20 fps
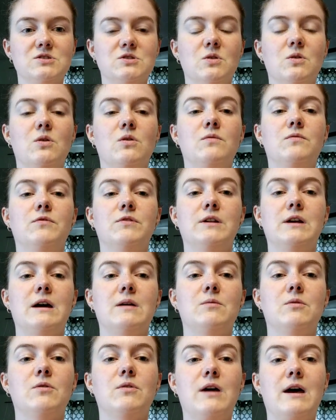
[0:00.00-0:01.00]
so hopefully
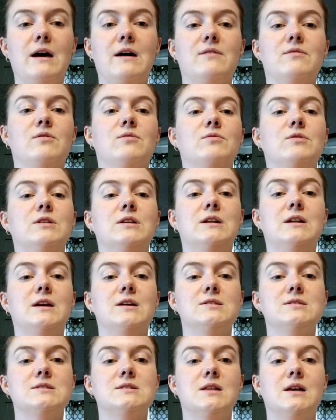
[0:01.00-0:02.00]
I won't have a really
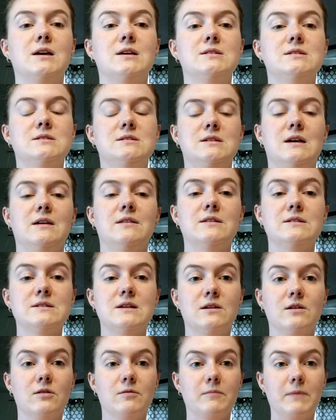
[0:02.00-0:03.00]
nice slice down the
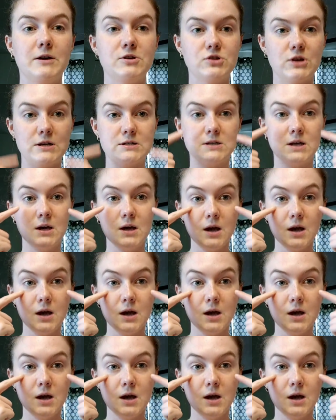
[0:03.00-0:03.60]
center of my chest.